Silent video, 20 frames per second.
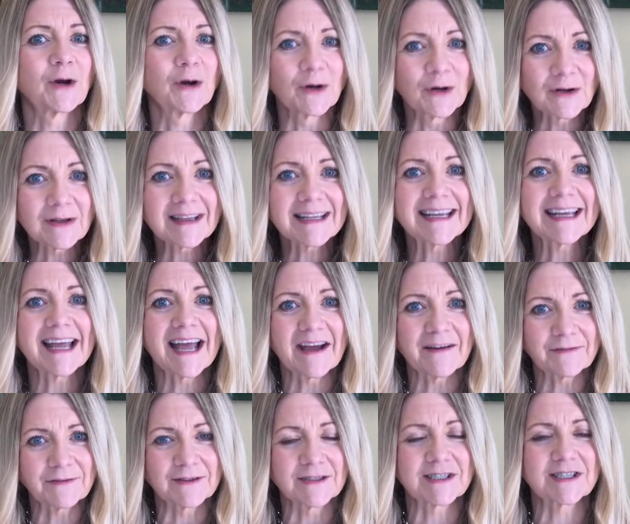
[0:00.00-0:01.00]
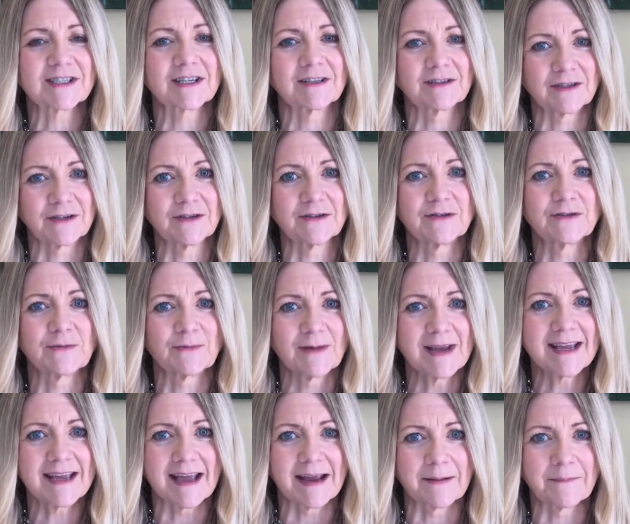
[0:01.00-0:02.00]
early efforts to lose
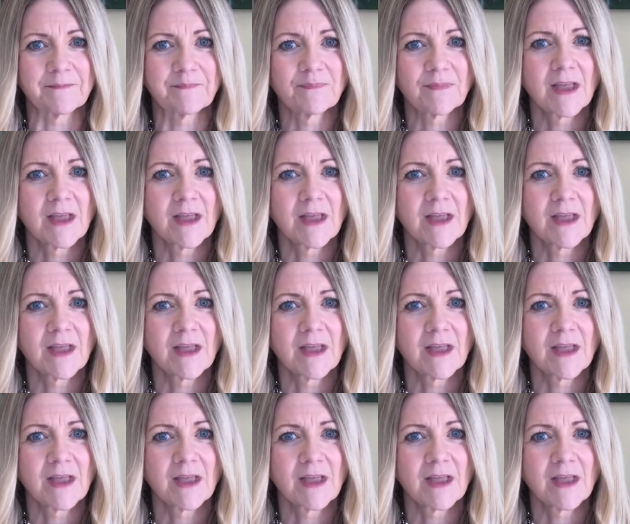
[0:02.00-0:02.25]
regain.